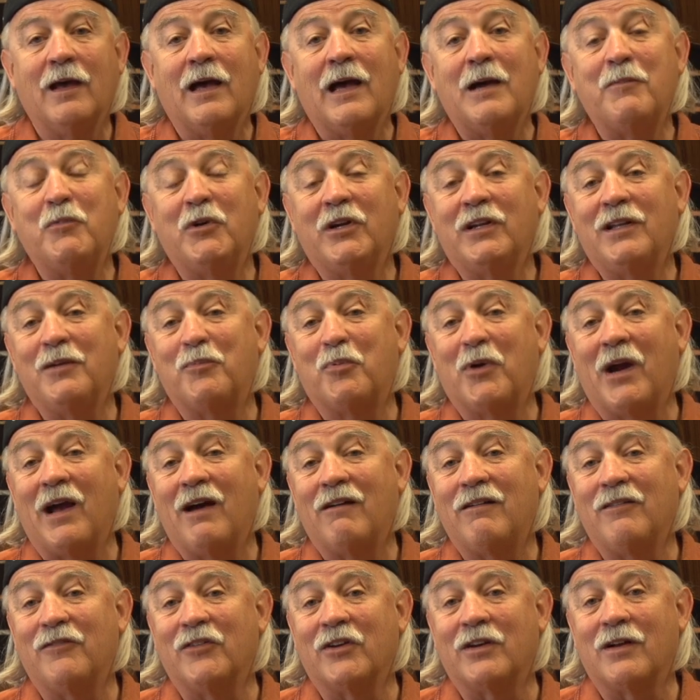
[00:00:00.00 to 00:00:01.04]
I'm really
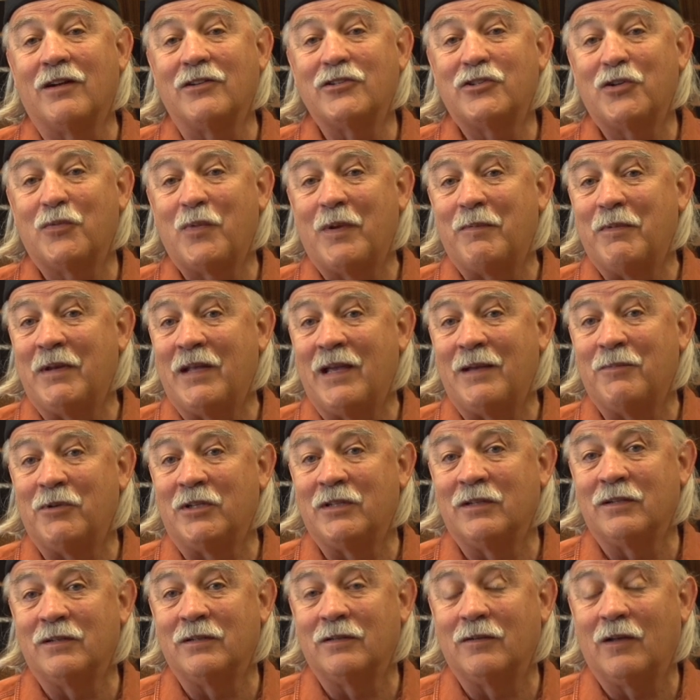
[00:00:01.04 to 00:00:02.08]
proud of the culture we've been able
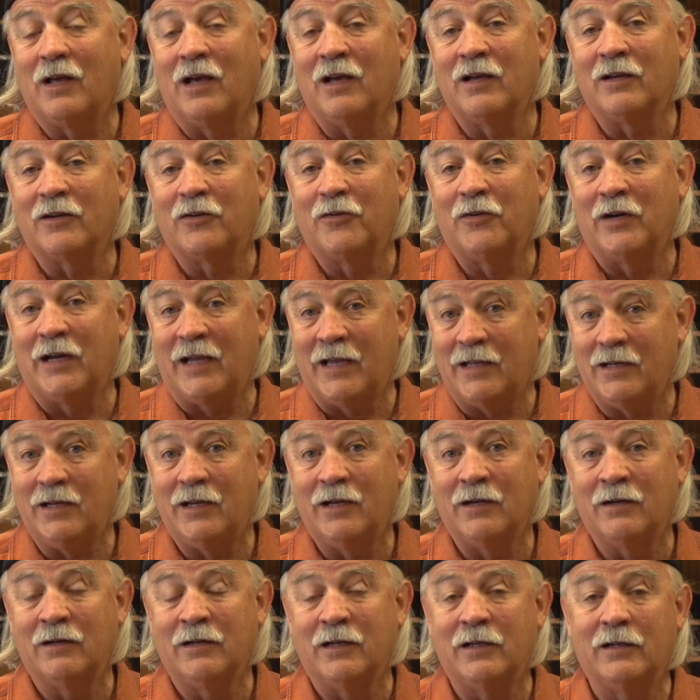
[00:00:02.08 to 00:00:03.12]
to create
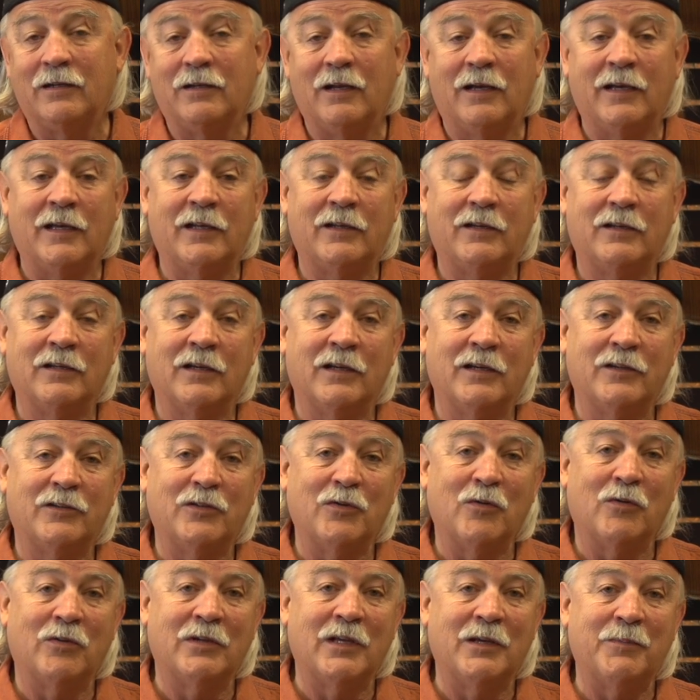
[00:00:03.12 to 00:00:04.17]
here at
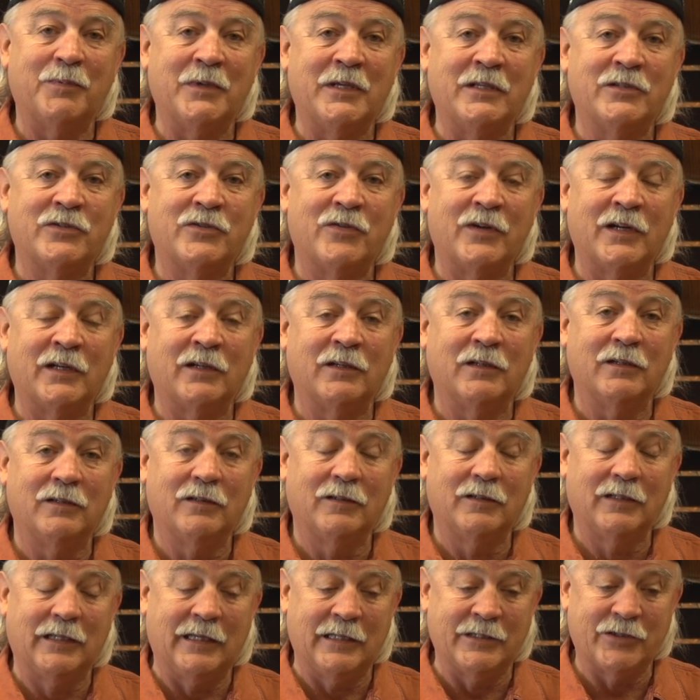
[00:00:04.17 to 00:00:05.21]
Two Old Hippies Stringed
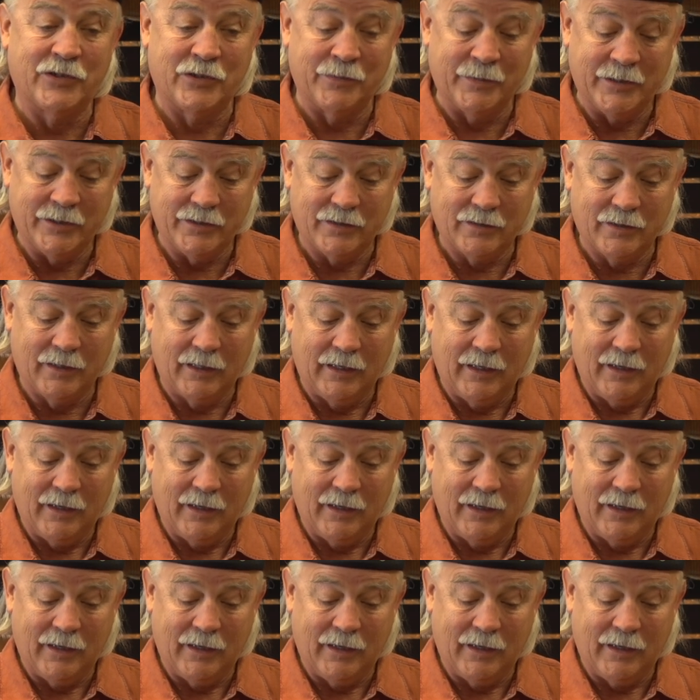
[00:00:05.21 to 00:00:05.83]
Instruments.